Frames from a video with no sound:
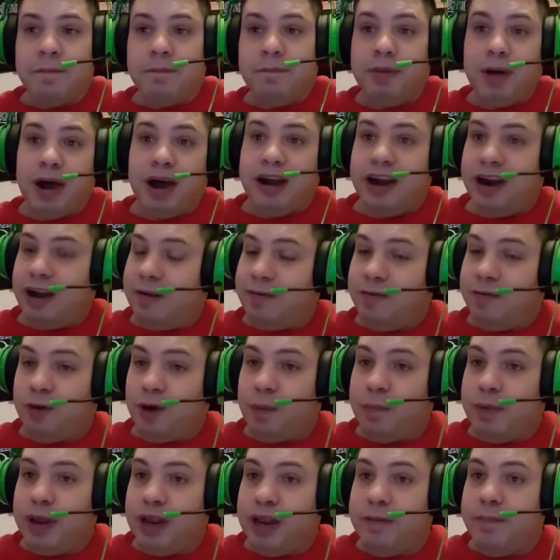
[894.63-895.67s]
But not
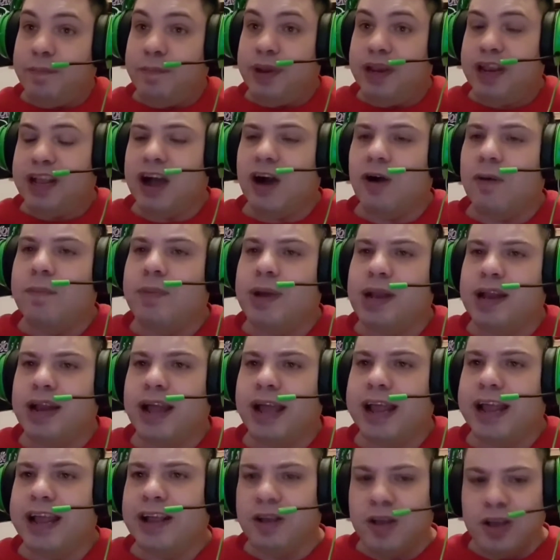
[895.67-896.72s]
for me, because I'll be
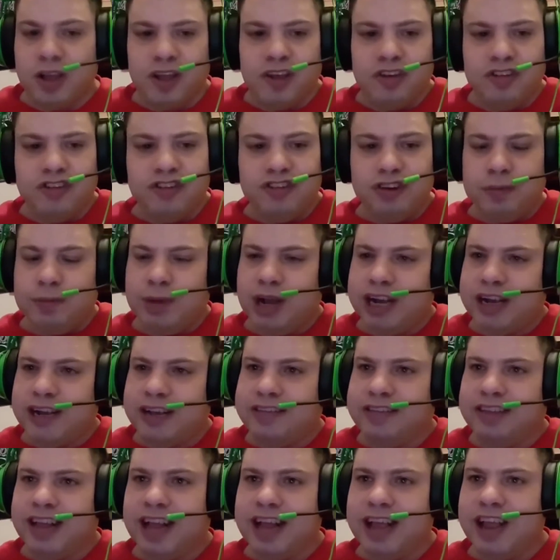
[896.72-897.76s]
like, Drew
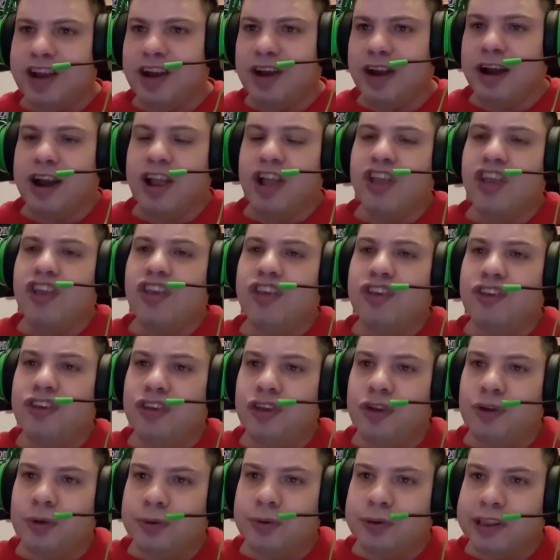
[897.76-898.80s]
McIntyre,
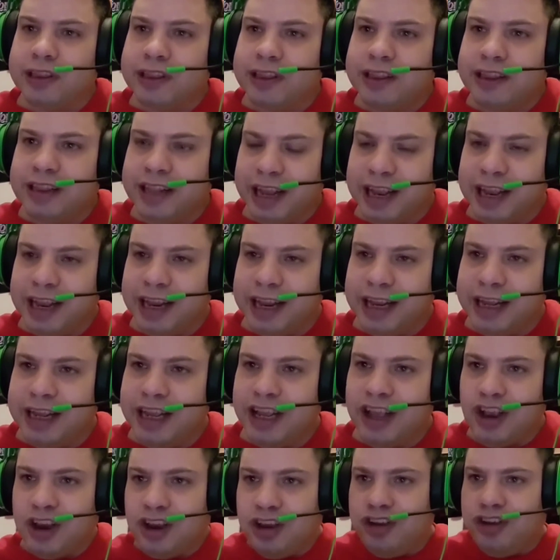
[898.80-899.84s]
you
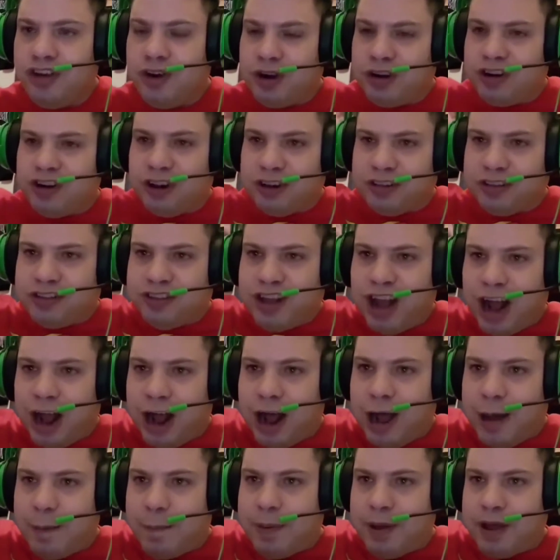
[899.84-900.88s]
think you're the
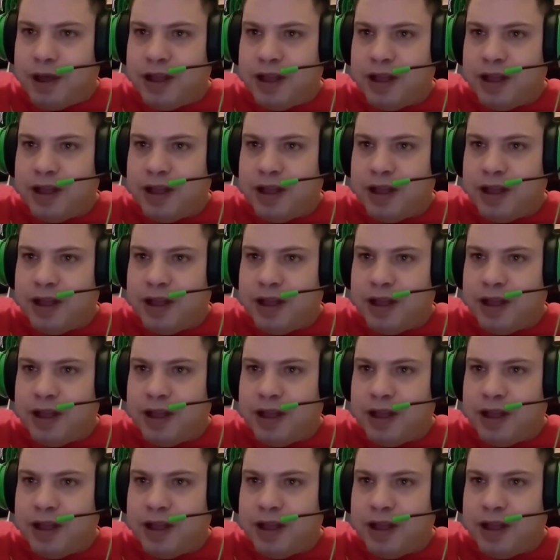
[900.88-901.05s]
top